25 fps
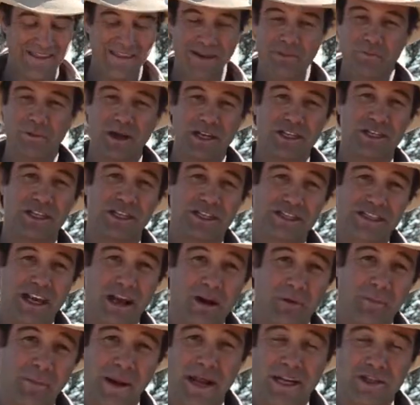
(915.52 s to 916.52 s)
then once your
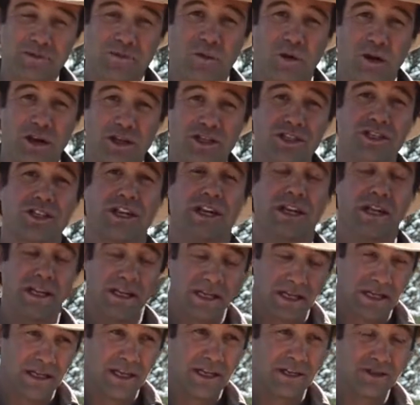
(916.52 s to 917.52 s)
saddle pad's washed,
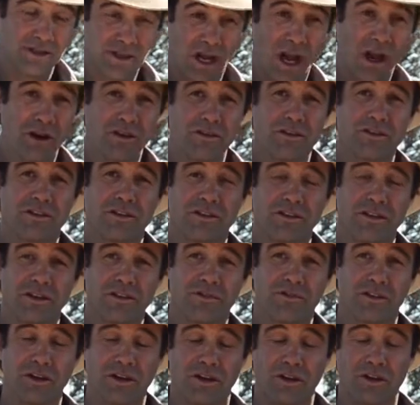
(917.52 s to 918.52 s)
soaked,
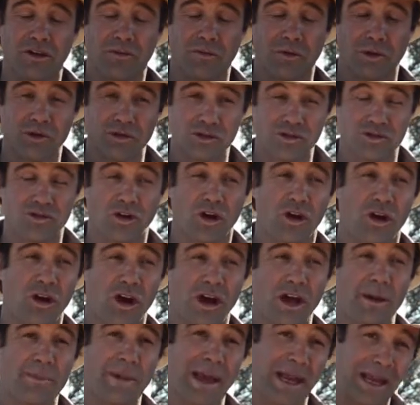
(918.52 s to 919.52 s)
you've turned what's
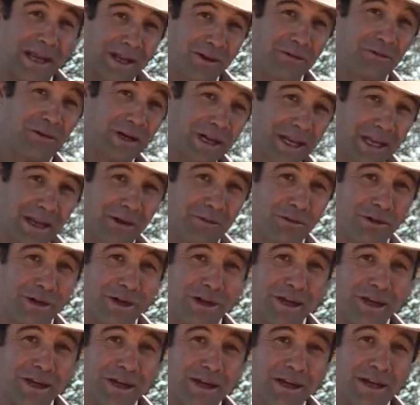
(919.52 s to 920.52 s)
dry back into a liquid,
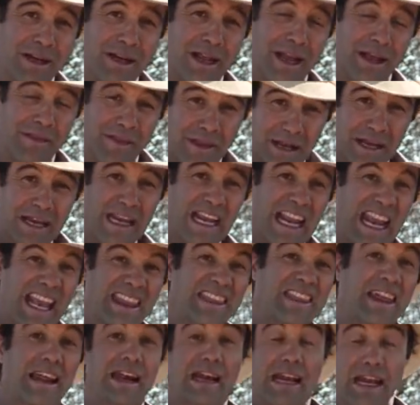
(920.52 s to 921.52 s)
and then you
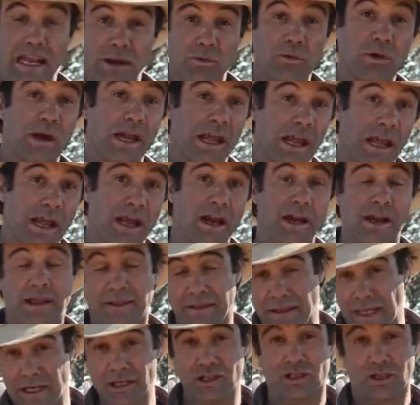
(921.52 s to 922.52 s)
get the liquid out,
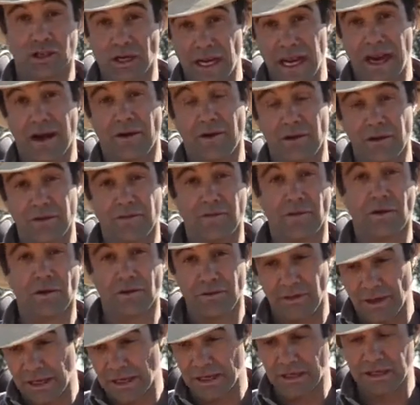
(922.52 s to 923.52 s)
and that should carry the
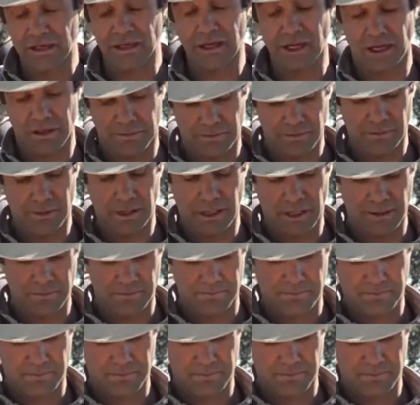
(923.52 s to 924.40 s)
filth out, and keep